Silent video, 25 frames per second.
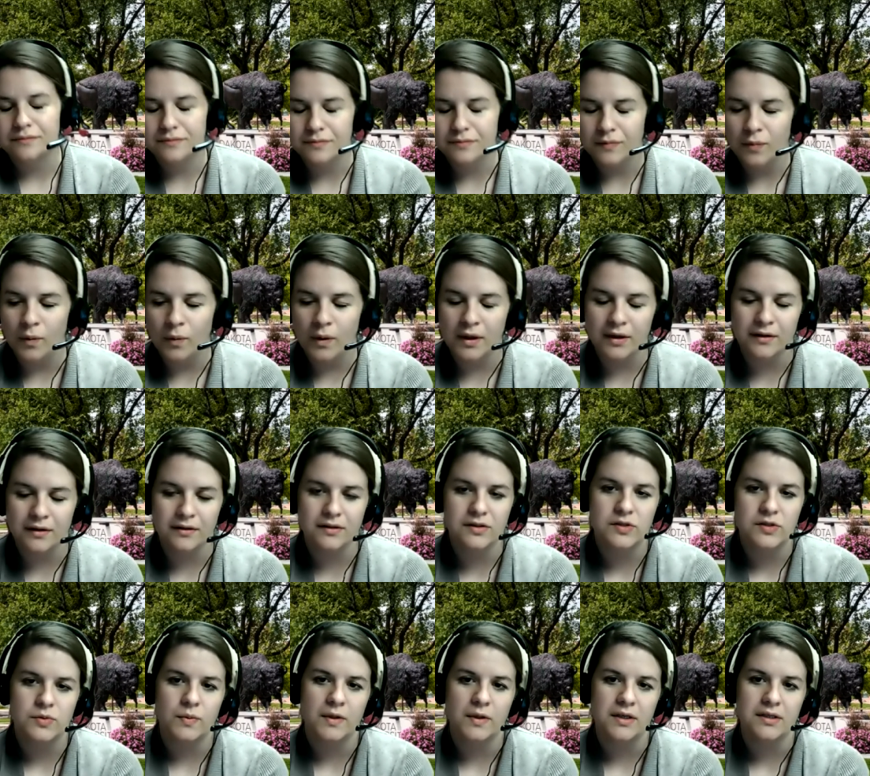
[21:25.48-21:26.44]
what are the
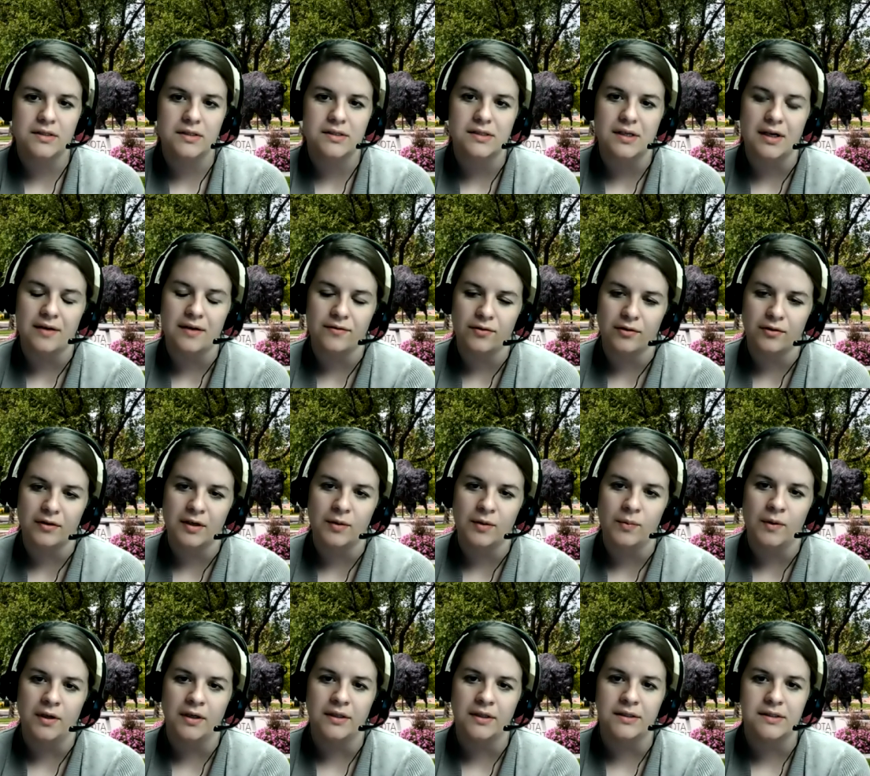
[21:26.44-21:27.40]
sweet and savory
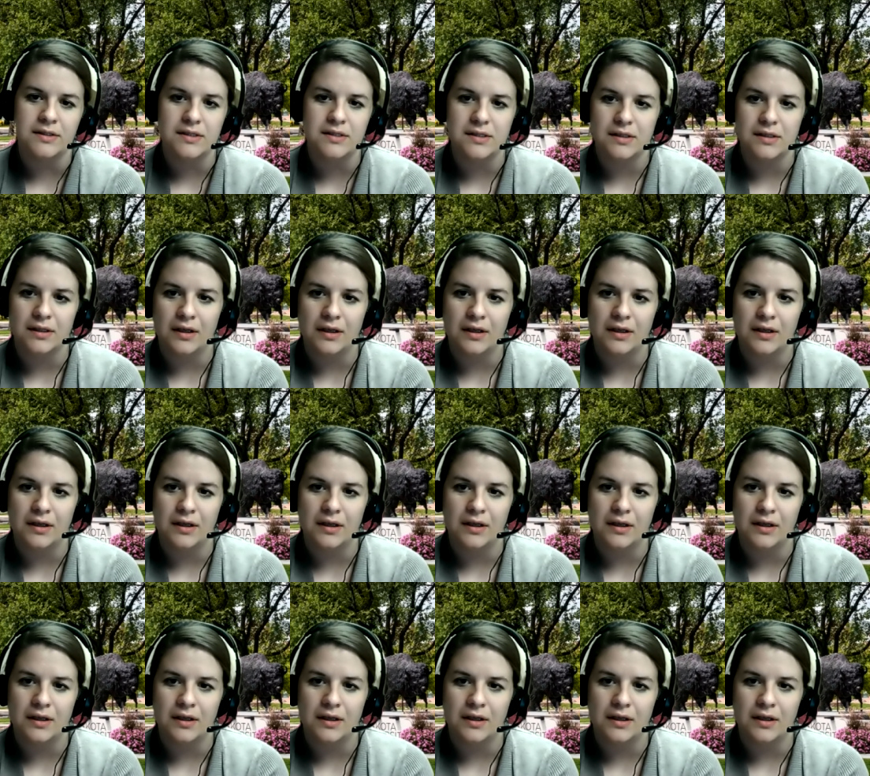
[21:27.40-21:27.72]
ones?